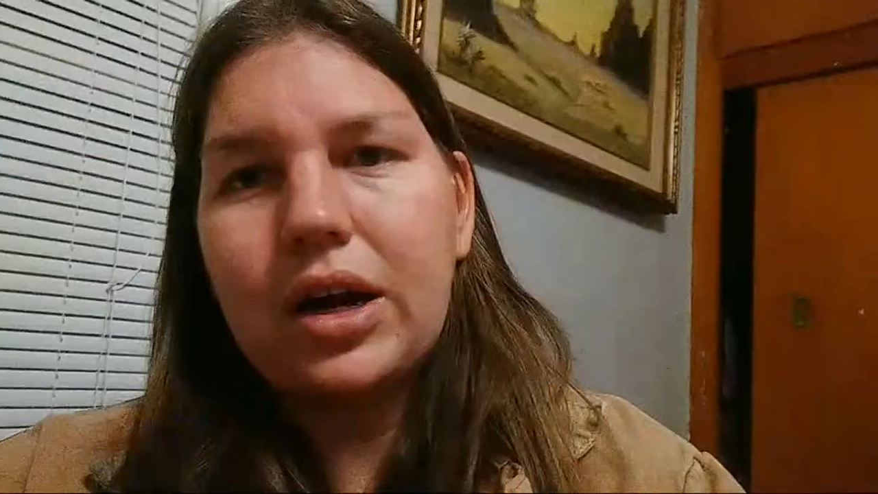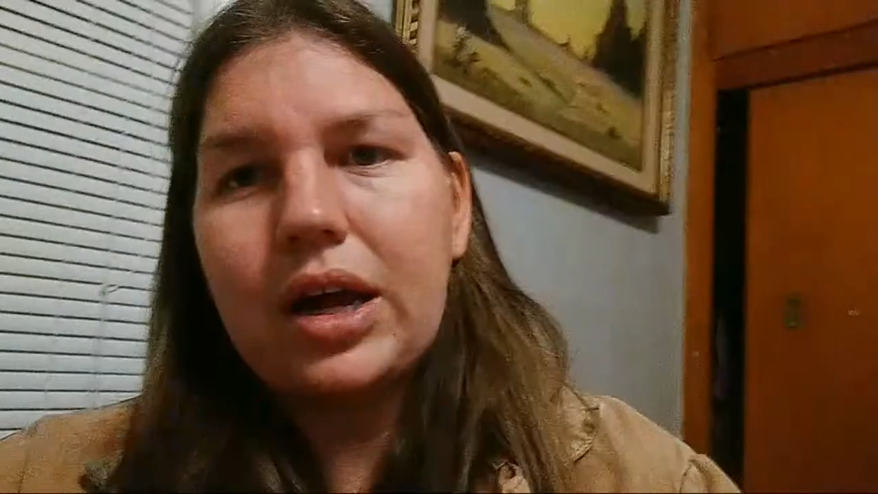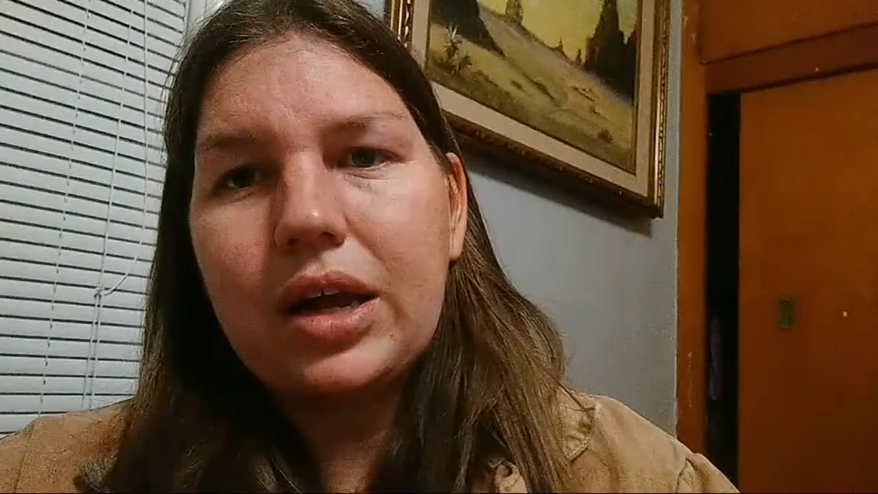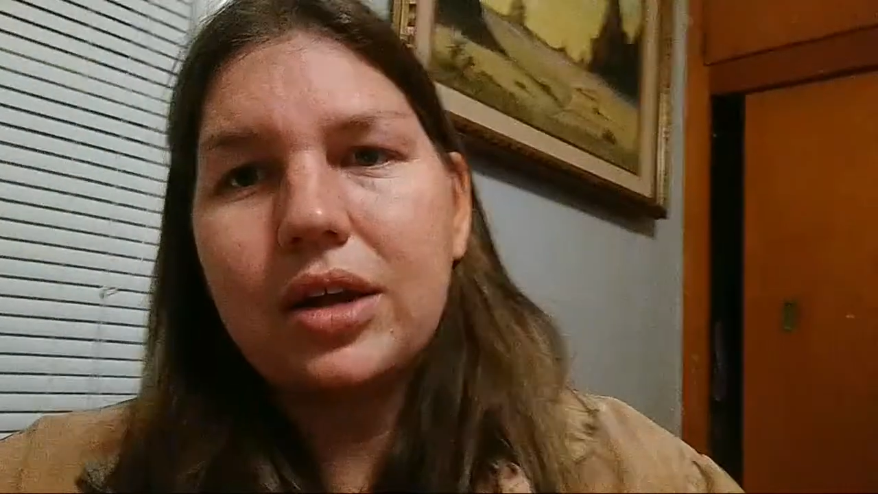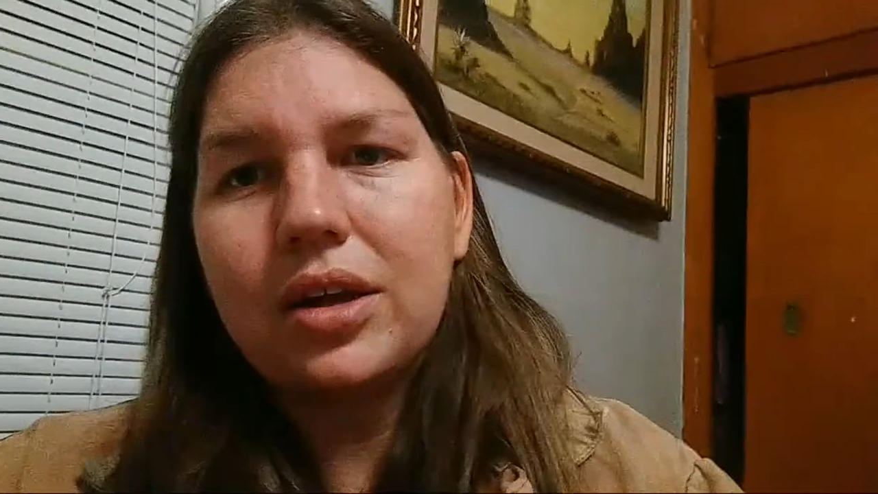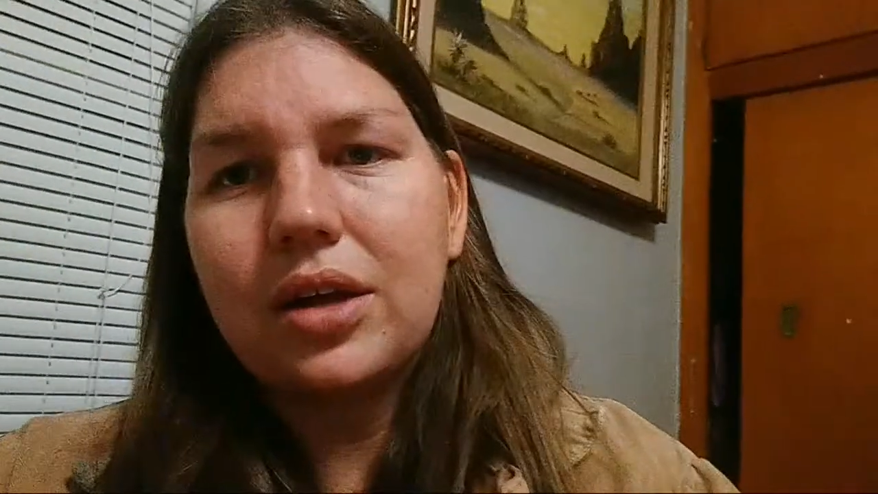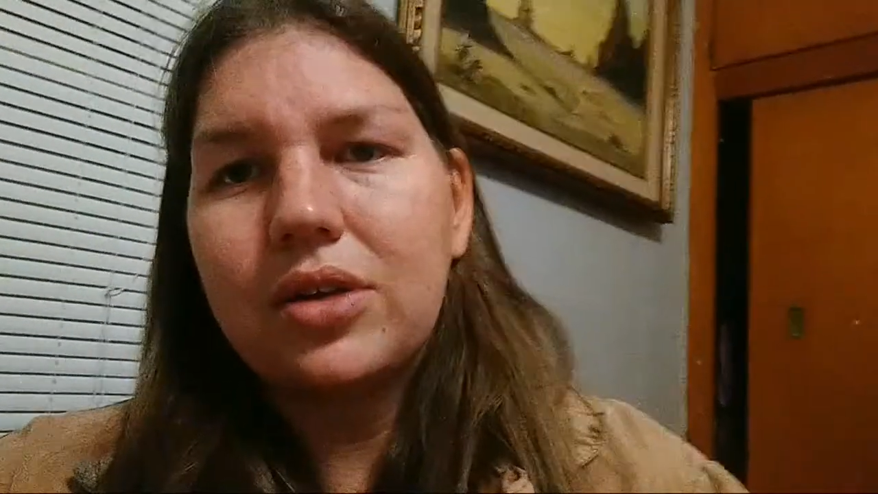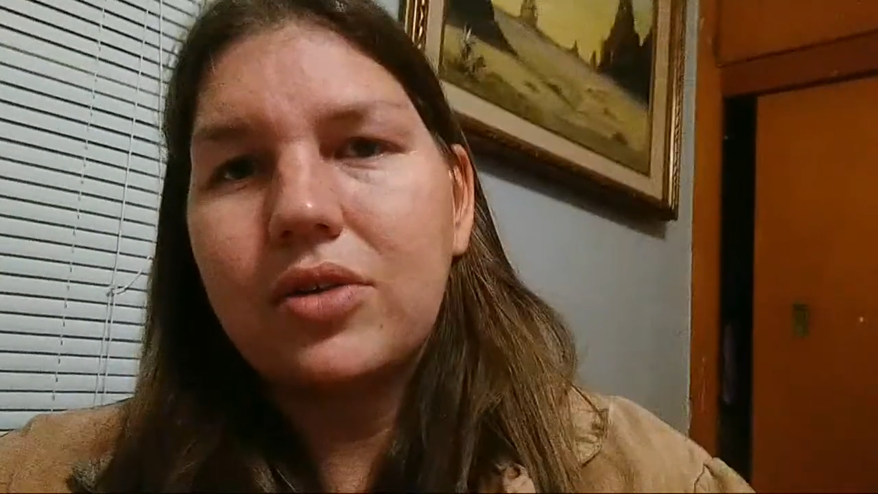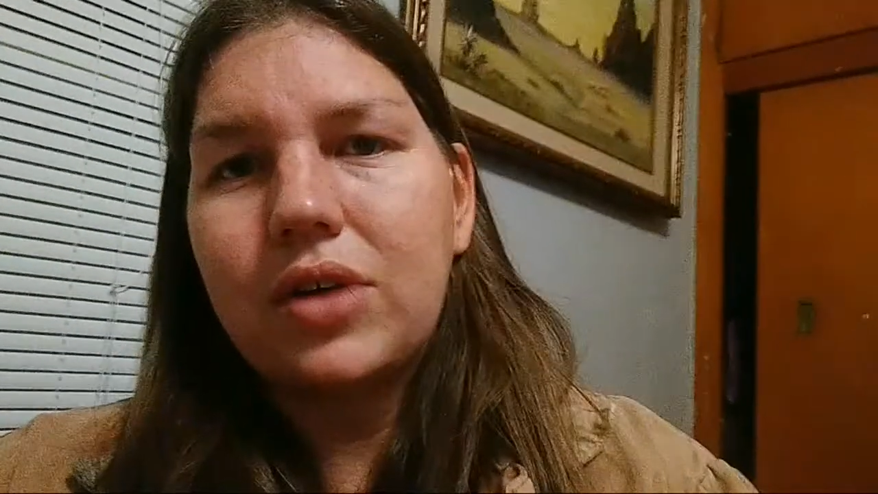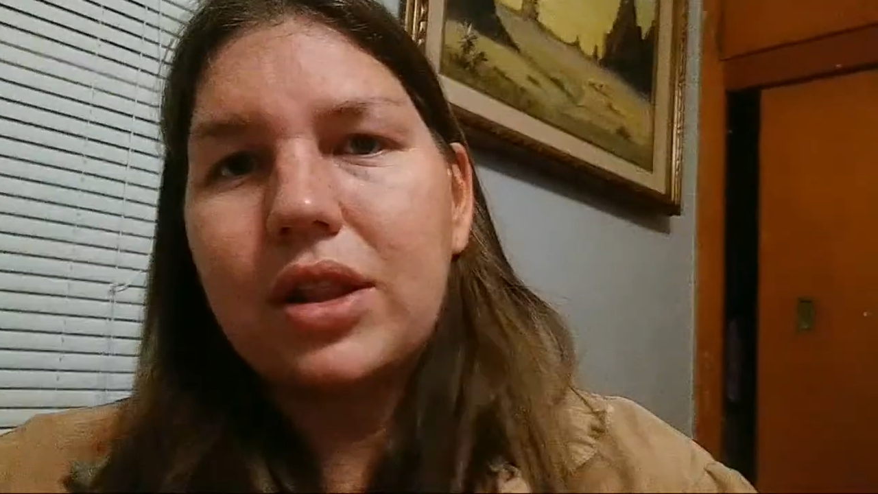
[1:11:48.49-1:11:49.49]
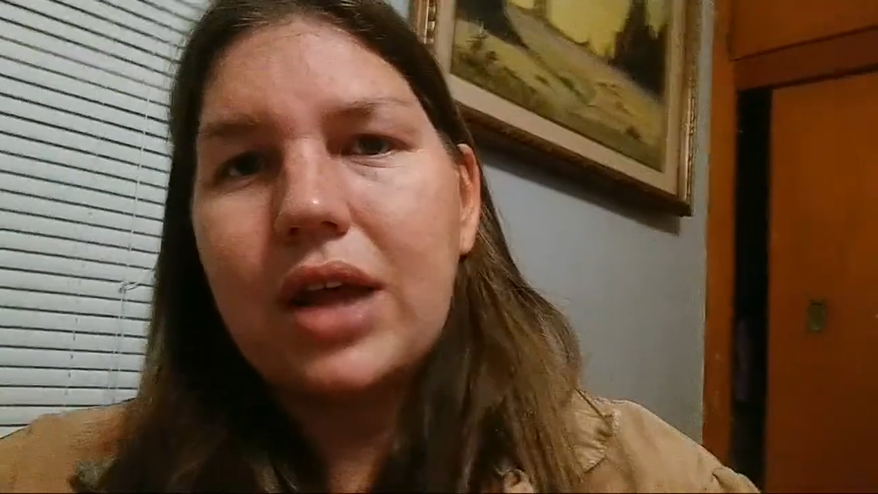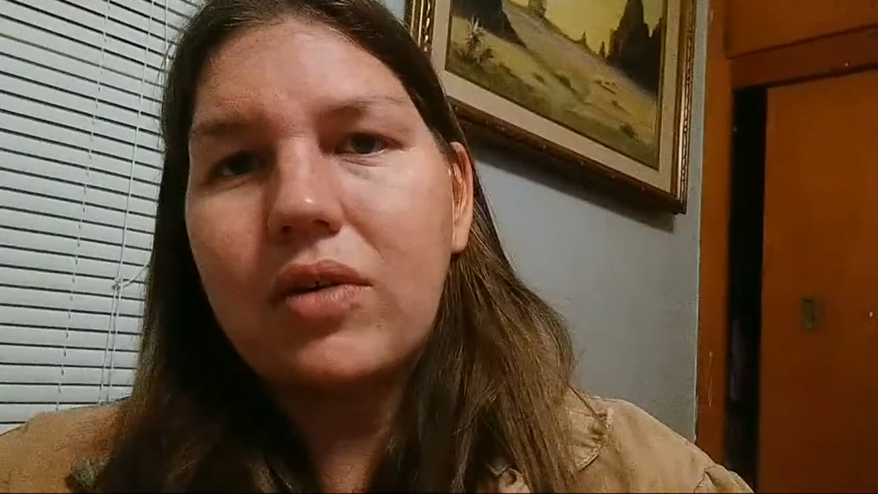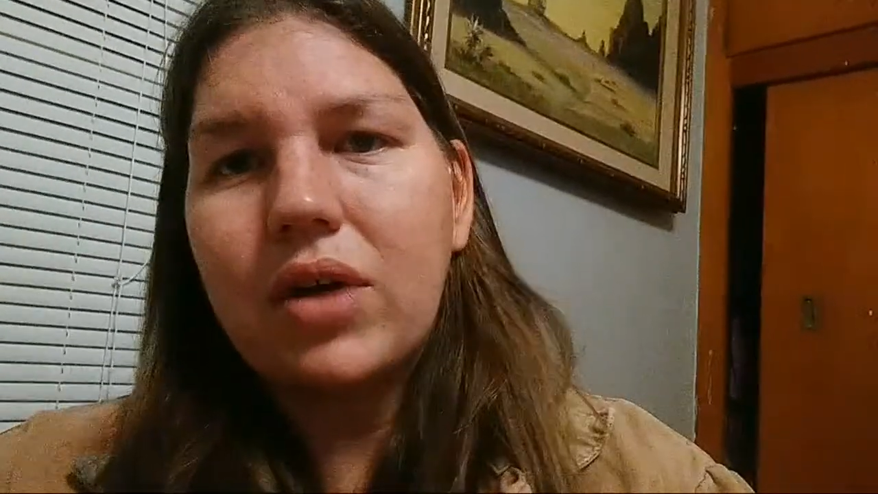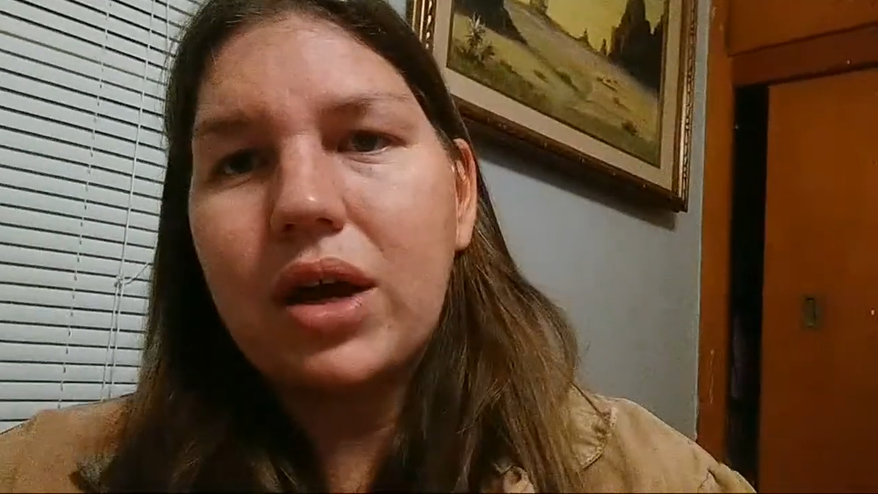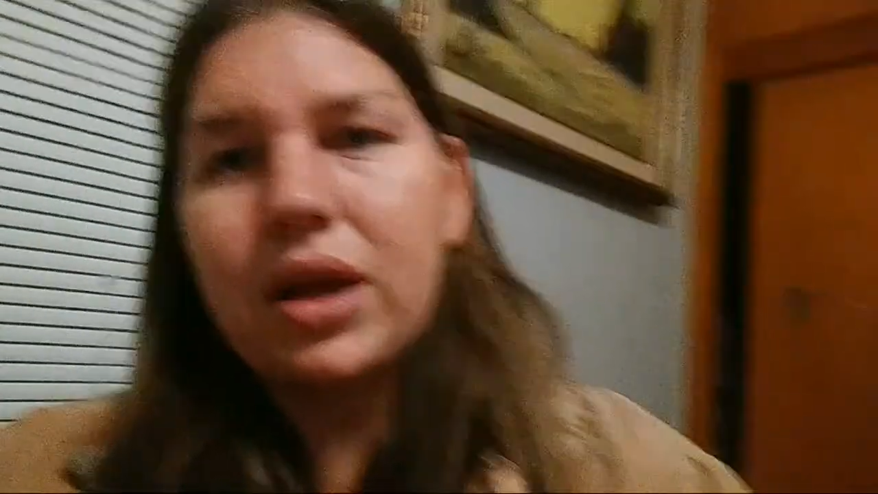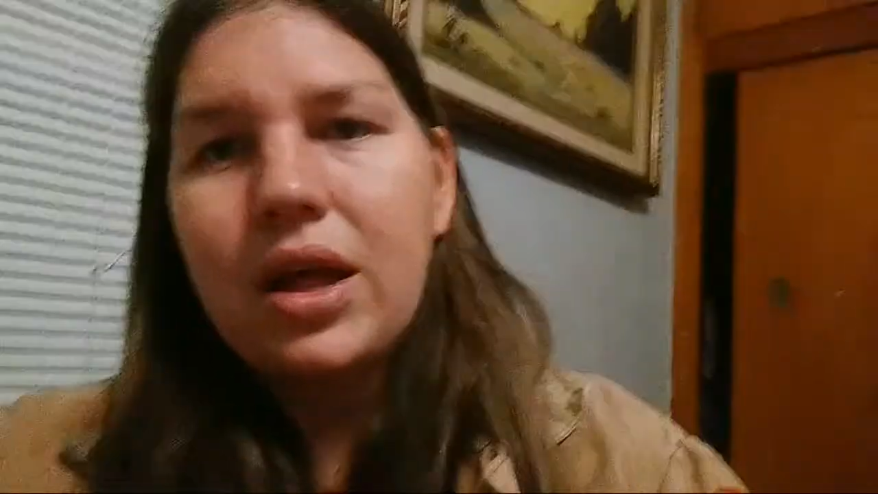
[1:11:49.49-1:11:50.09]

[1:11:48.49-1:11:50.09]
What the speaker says: and doing it that way.